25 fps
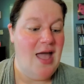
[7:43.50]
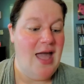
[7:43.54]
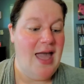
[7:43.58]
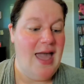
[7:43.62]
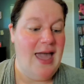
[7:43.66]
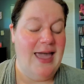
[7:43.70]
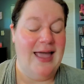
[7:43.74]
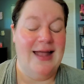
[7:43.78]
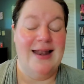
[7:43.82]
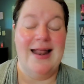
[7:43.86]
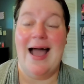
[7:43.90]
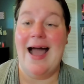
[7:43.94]

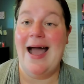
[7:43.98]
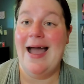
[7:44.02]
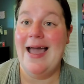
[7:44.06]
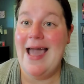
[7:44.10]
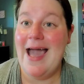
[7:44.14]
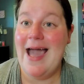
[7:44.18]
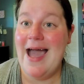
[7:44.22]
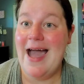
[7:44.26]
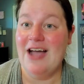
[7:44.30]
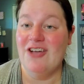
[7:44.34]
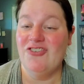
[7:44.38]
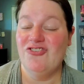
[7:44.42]
And I
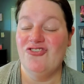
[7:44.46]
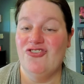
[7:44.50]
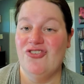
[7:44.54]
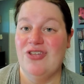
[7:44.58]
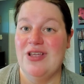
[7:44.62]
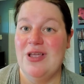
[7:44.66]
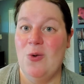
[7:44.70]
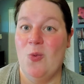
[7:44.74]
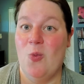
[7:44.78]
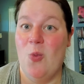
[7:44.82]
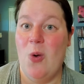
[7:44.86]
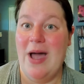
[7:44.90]

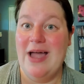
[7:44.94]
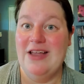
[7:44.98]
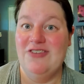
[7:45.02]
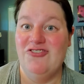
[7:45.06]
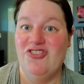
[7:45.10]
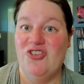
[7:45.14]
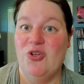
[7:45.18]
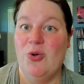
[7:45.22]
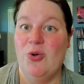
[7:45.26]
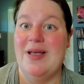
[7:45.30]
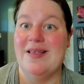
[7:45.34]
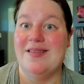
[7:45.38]
actually went
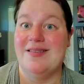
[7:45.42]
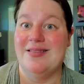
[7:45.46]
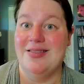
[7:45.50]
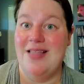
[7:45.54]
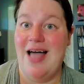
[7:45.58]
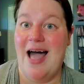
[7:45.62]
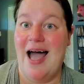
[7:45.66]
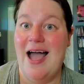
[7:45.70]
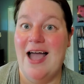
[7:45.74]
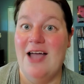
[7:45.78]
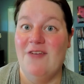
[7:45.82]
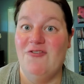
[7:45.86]
to his
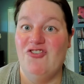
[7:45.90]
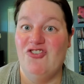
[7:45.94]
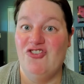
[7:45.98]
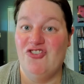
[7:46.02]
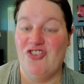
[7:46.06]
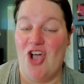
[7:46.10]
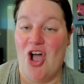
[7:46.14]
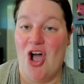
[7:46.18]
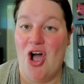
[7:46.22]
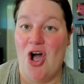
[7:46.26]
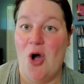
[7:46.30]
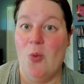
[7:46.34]
live
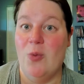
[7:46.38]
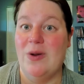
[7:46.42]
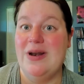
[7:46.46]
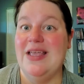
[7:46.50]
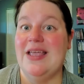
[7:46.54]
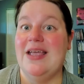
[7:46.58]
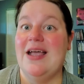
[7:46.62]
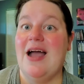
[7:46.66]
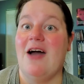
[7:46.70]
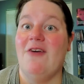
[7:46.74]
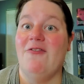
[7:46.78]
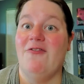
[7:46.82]
show when
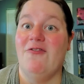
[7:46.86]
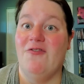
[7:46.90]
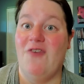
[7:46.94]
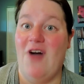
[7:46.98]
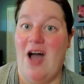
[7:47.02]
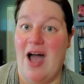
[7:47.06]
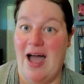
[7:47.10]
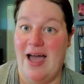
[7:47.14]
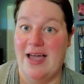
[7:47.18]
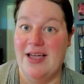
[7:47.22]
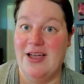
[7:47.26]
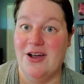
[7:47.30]
he got
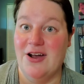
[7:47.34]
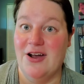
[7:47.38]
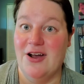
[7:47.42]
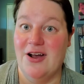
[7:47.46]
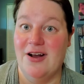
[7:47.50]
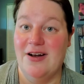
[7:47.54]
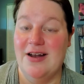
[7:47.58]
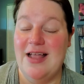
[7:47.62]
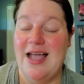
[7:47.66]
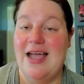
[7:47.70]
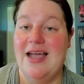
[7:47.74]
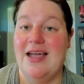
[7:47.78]

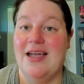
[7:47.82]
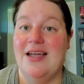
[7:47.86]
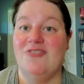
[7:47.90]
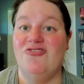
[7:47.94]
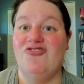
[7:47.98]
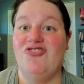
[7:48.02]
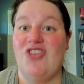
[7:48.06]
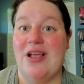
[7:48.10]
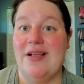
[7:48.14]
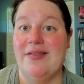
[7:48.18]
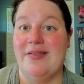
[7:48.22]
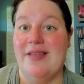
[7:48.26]
fired and
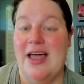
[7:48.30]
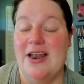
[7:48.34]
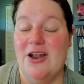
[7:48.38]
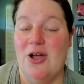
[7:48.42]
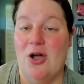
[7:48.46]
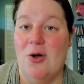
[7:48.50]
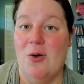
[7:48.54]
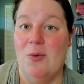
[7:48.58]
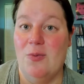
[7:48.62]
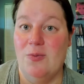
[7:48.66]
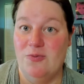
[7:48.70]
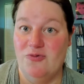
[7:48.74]
Jay
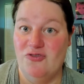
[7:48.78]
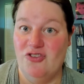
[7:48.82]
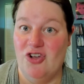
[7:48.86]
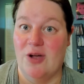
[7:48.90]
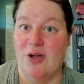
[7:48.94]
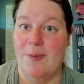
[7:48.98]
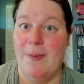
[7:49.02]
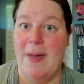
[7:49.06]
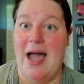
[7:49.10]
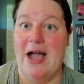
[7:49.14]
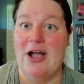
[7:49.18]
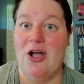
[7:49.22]
Leno
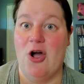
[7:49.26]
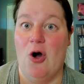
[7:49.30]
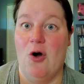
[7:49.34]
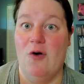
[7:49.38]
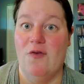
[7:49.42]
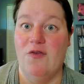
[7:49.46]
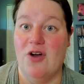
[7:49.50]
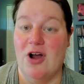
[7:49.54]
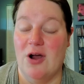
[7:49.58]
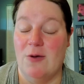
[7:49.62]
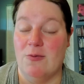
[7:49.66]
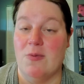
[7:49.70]
took back
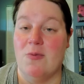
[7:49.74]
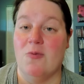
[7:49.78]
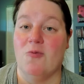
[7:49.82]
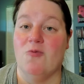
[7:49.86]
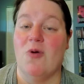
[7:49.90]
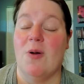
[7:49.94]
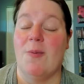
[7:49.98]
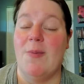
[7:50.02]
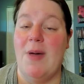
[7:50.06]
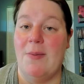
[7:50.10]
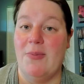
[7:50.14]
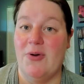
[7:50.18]
over. And
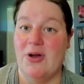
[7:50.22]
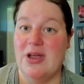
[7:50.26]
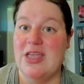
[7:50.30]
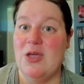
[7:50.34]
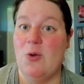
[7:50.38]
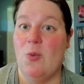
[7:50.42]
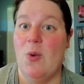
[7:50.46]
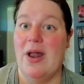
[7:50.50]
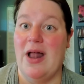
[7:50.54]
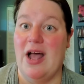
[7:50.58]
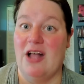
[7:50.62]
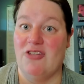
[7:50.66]
remember, he
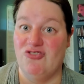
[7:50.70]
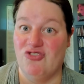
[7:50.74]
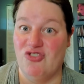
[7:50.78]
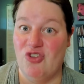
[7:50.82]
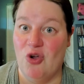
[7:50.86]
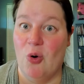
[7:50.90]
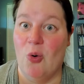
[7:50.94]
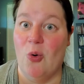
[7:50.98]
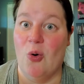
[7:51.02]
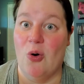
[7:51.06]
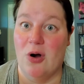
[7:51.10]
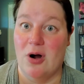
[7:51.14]
went on
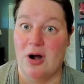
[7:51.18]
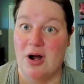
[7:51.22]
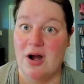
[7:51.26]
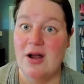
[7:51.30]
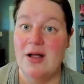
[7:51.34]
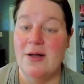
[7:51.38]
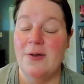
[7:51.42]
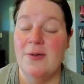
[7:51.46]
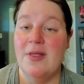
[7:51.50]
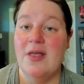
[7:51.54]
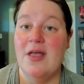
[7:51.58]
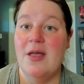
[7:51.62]

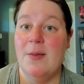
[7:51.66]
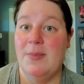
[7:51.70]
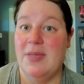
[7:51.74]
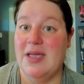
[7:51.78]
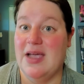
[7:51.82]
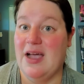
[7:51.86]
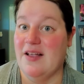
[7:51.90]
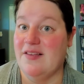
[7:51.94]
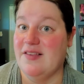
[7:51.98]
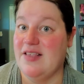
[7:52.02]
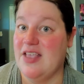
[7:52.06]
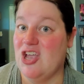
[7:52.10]
tour
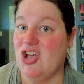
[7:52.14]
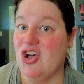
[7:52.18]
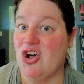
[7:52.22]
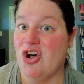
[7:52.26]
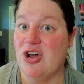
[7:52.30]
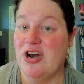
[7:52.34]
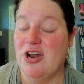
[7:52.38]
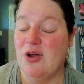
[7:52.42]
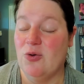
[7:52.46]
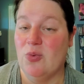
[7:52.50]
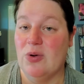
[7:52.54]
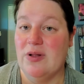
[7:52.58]
because he
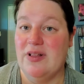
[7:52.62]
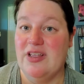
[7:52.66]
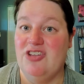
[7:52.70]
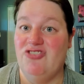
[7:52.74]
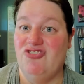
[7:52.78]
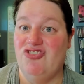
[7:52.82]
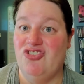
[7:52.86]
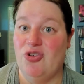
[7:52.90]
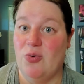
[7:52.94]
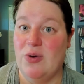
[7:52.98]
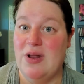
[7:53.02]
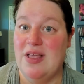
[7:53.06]
couldn't really
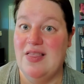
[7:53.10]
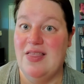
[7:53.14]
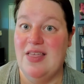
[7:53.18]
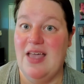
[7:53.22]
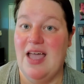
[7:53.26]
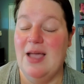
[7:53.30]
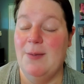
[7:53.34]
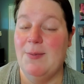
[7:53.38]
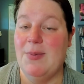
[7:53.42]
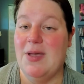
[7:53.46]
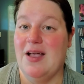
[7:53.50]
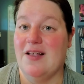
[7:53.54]
do
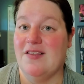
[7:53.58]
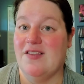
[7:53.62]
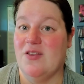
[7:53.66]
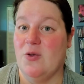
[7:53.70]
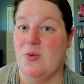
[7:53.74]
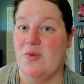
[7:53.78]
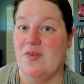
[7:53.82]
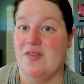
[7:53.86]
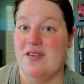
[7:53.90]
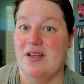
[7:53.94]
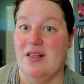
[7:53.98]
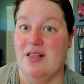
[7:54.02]
anything because he
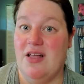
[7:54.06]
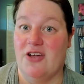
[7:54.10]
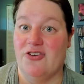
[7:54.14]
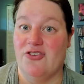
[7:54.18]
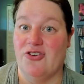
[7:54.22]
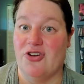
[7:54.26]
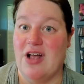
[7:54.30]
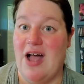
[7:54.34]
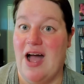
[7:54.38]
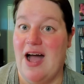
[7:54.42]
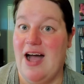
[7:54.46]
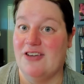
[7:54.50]
was still
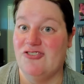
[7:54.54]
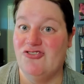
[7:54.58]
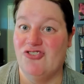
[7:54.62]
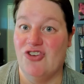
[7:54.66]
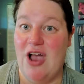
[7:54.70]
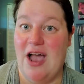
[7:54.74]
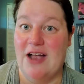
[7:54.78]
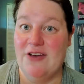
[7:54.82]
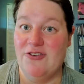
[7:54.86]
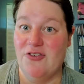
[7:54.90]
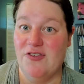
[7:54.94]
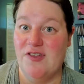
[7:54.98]
under
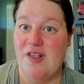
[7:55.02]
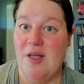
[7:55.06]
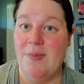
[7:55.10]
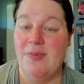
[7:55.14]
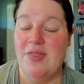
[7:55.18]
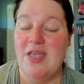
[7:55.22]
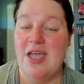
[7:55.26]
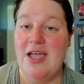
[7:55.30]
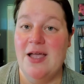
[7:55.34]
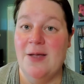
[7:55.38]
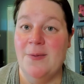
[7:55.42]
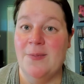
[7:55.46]
contract or
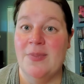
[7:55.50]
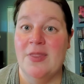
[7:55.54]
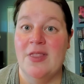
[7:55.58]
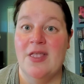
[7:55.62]
something.